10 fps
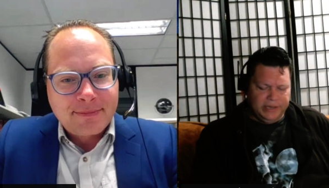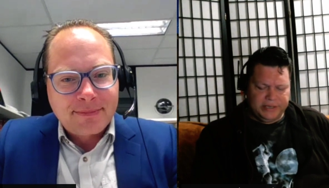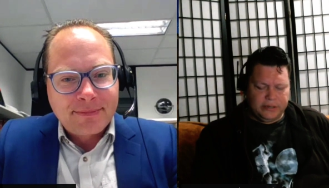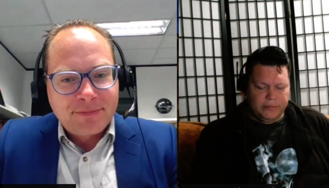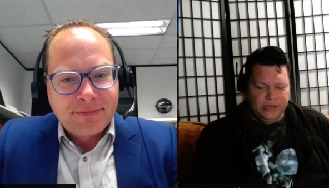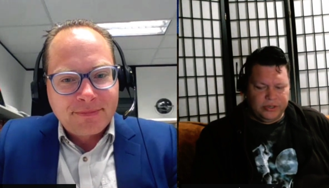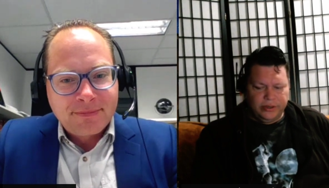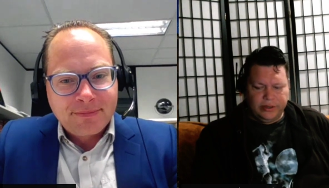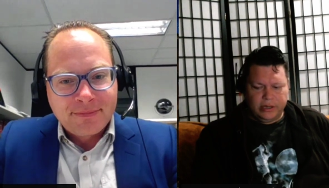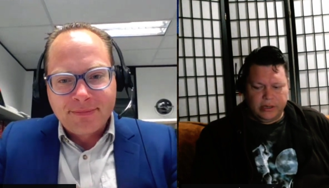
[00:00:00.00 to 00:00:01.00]
Speaker 1: estimation
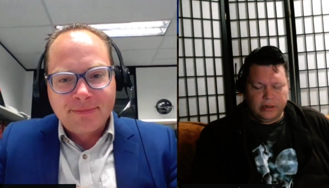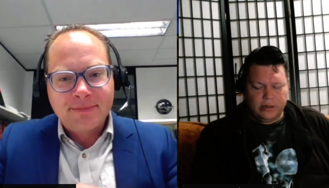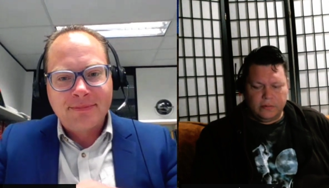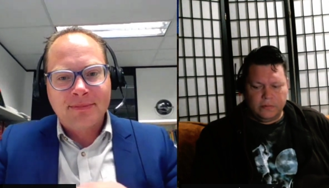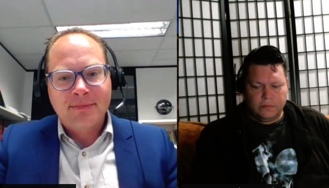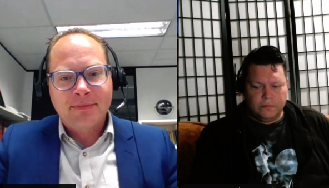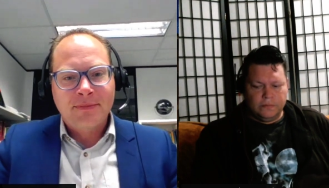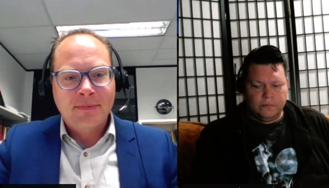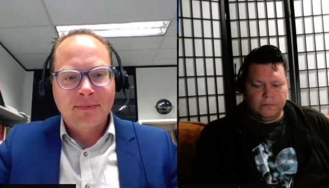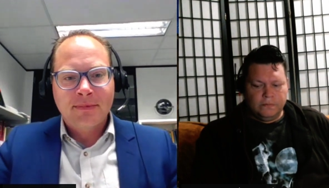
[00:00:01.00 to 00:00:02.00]
that um,
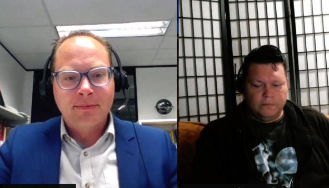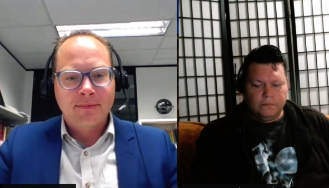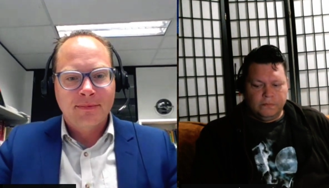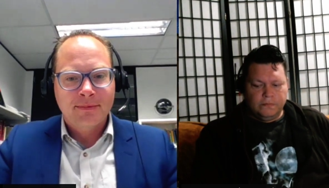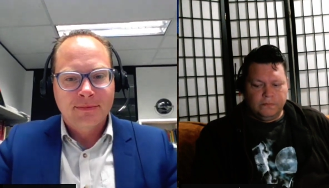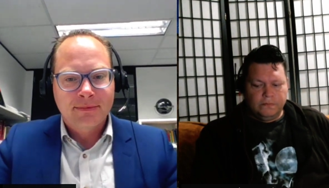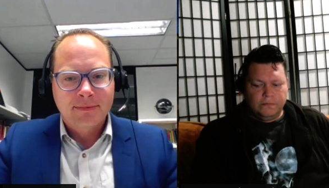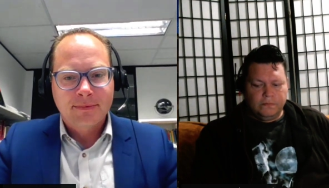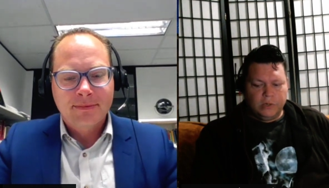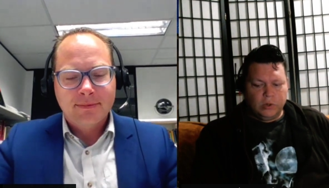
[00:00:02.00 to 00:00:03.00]

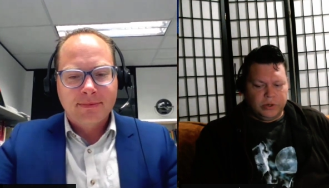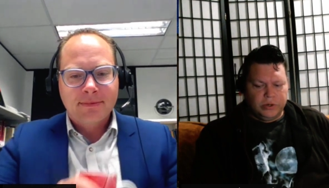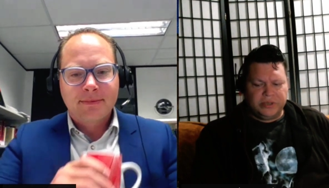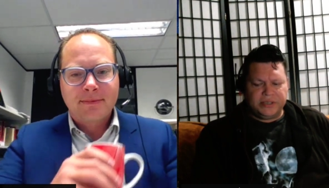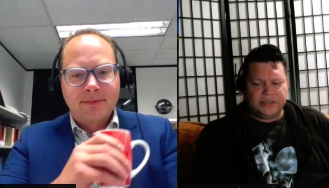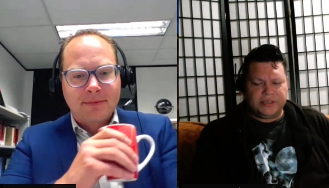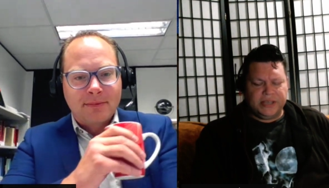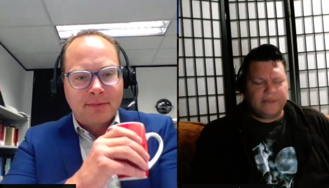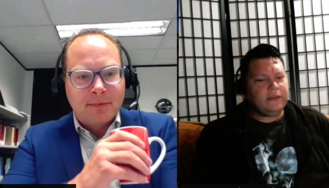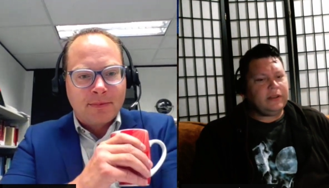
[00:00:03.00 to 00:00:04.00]
Cornutus is
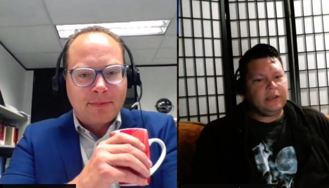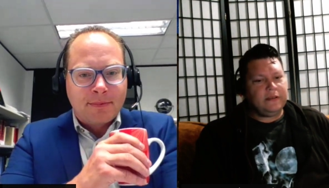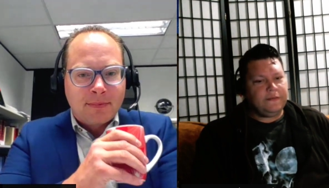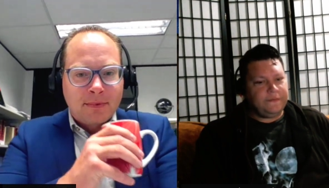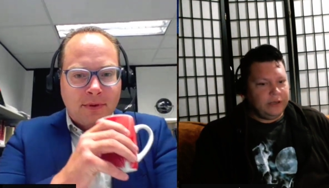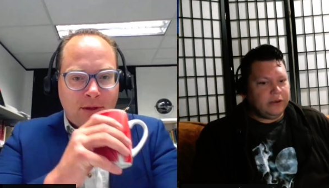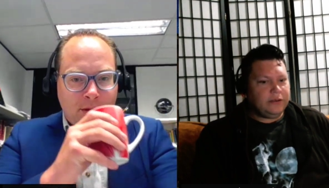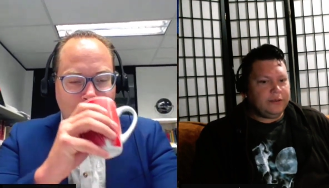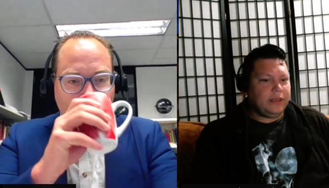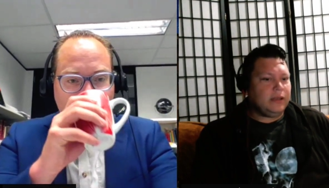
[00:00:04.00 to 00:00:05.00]
definitely a
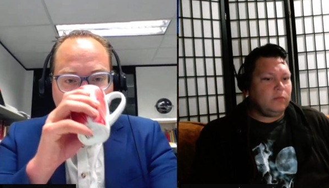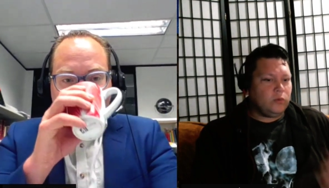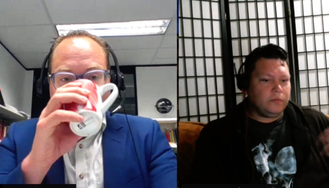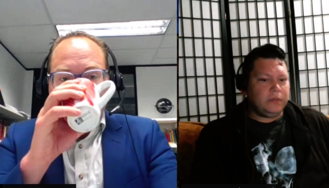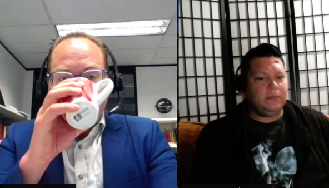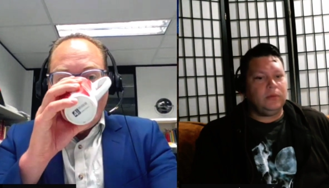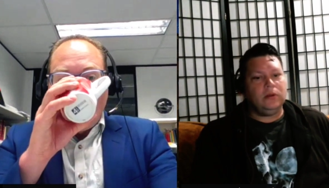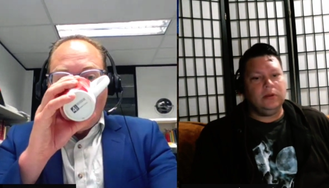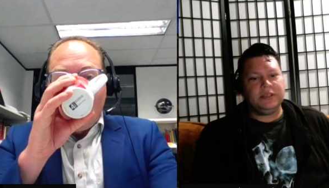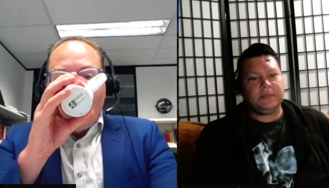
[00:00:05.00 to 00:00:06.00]
figure that more
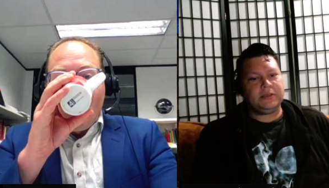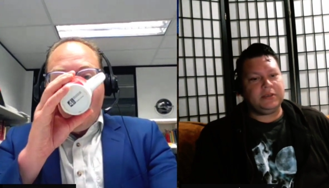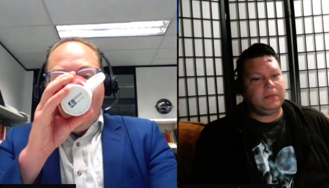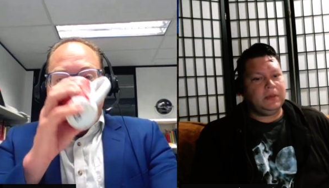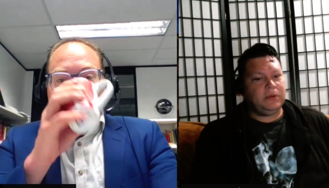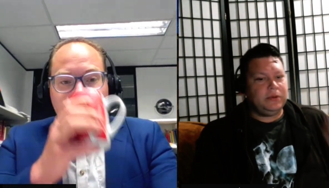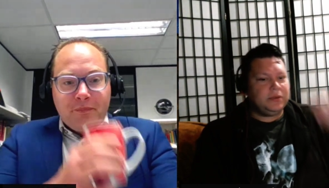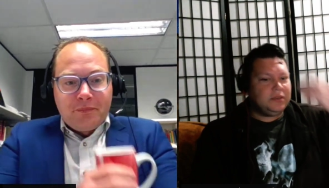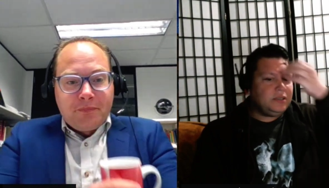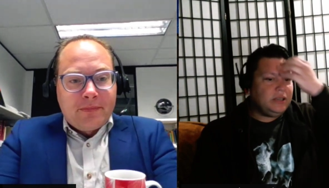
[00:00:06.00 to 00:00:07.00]
people, especially people who
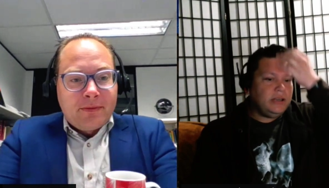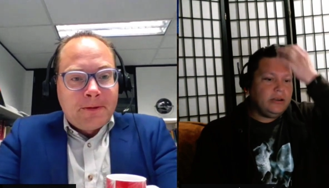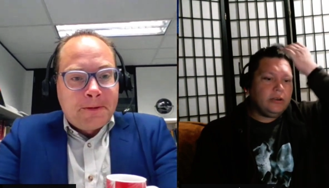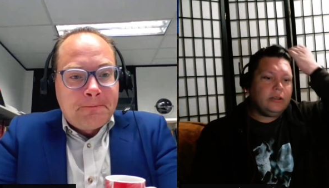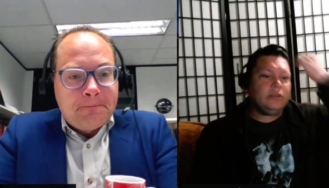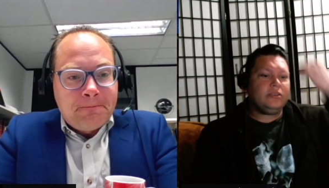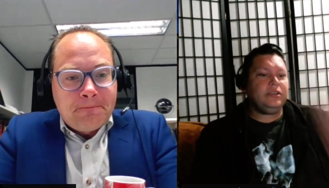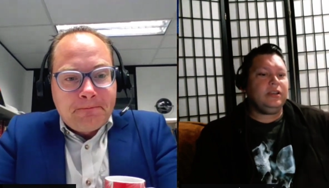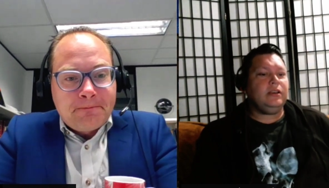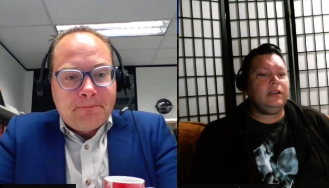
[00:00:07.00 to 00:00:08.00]
study early
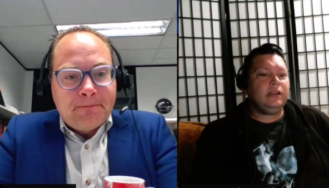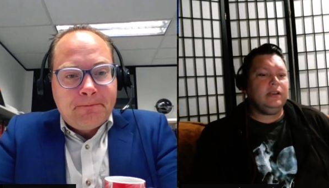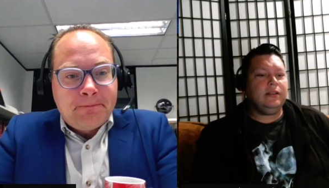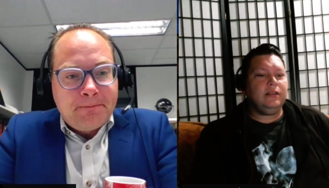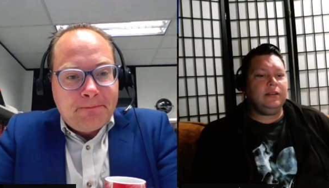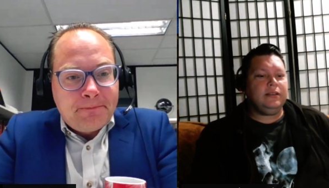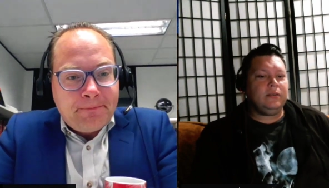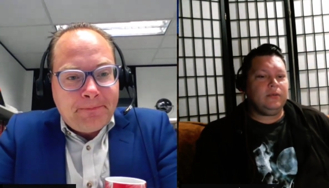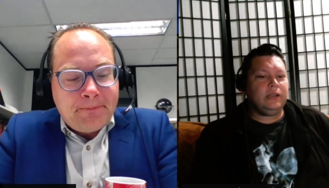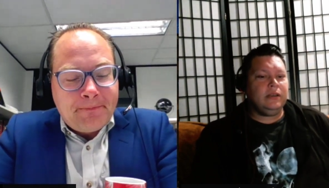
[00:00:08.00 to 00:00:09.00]
Christianity and
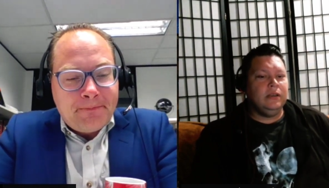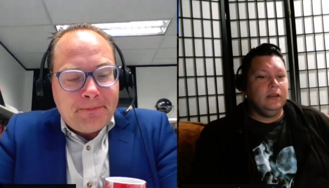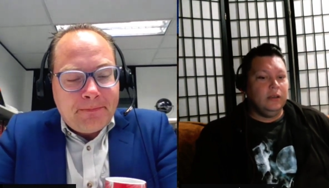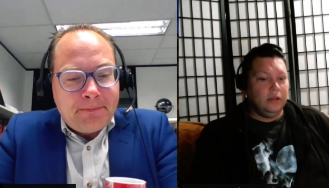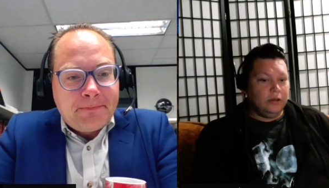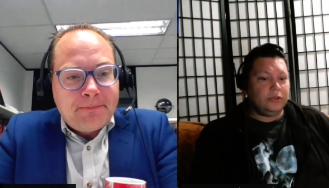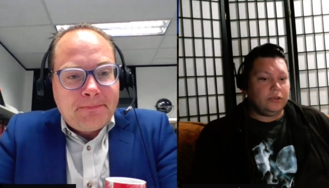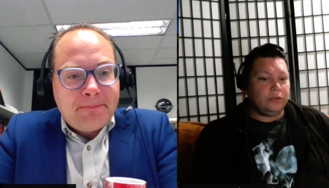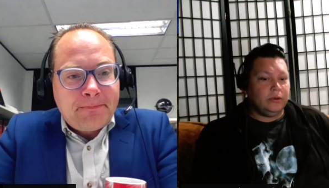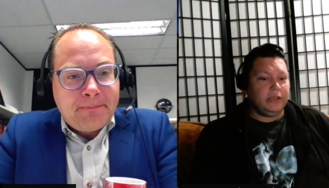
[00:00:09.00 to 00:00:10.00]
antiquity,
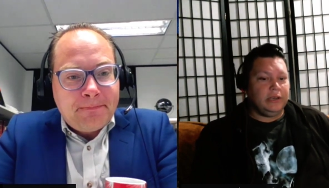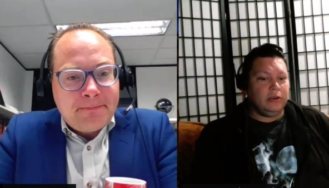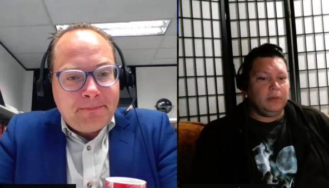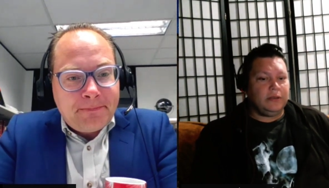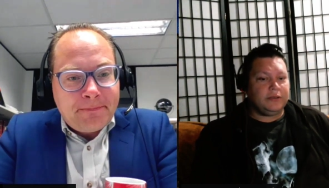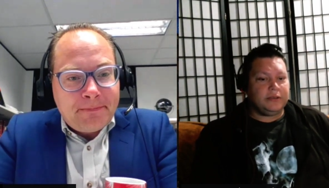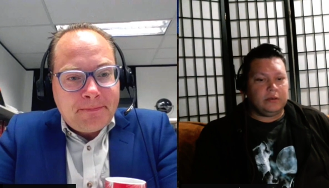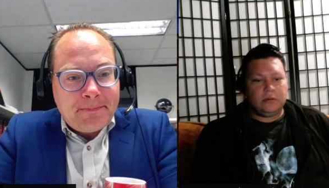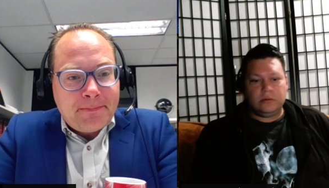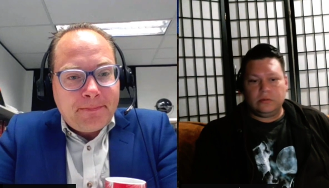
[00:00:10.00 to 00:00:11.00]
should really know about.
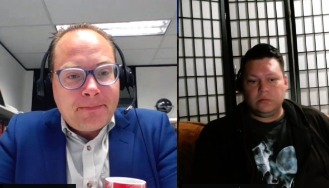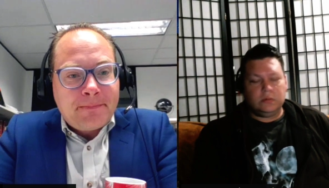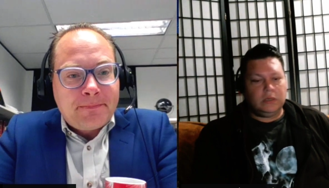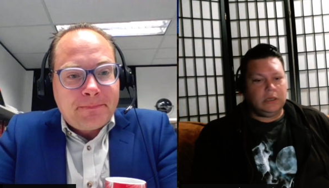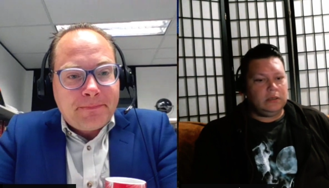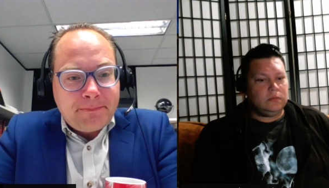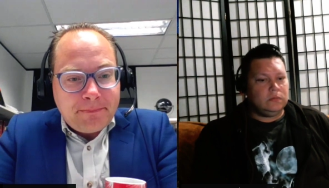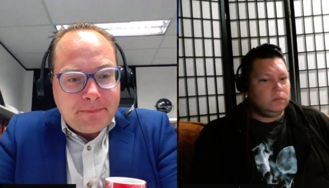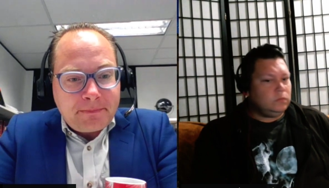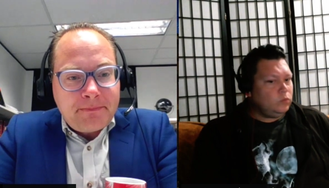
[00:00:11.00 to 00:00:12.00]
So, um,
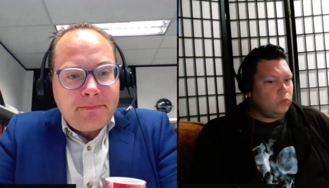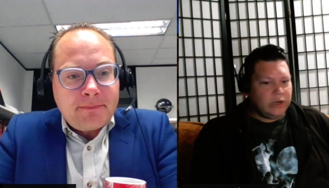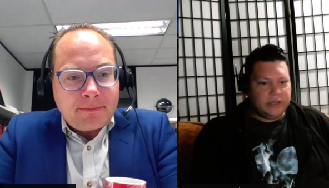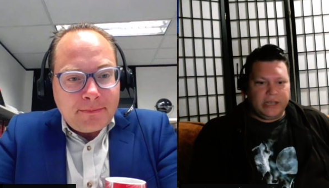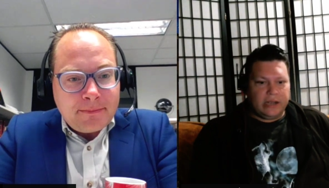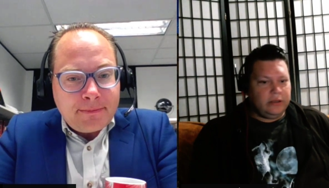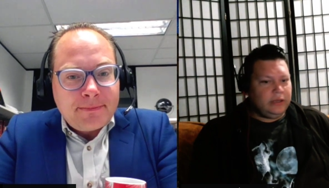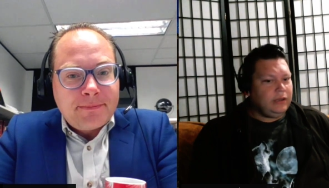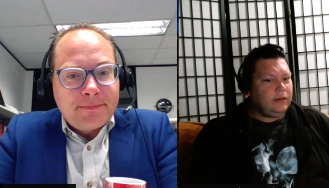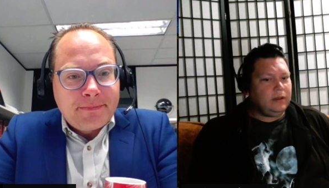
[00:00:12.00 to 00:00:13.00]
where
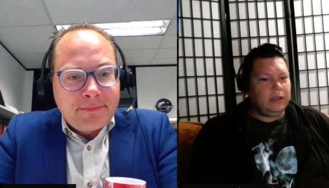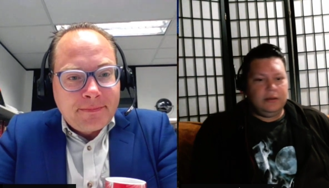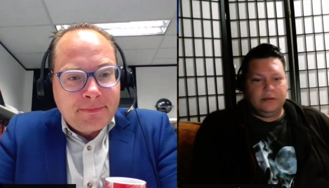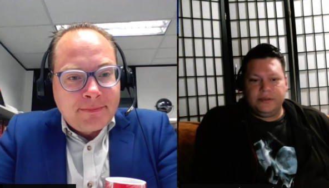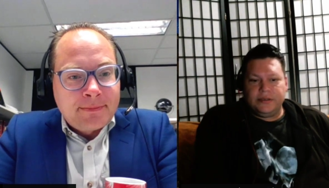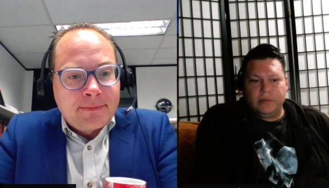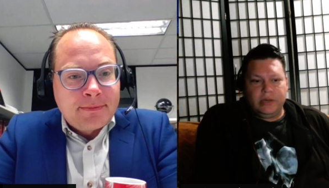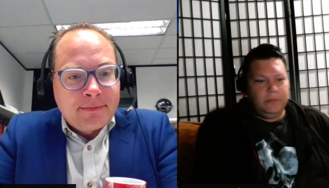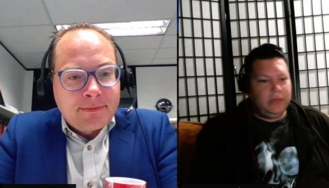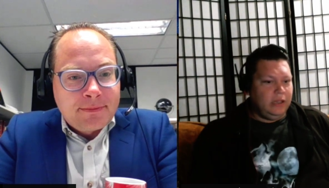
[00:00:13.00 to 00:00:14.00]
exactly can somebody
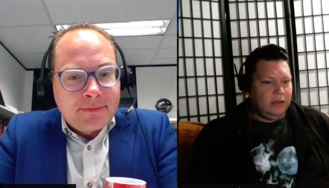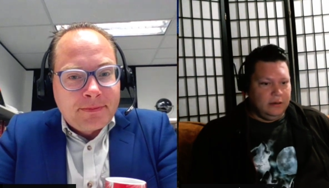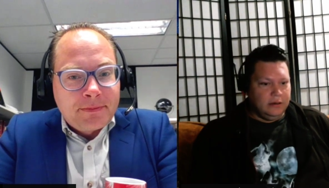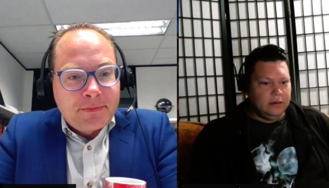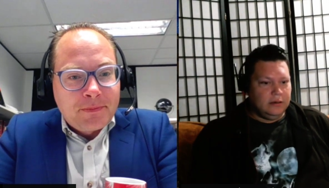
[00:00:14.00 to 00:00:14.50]
begin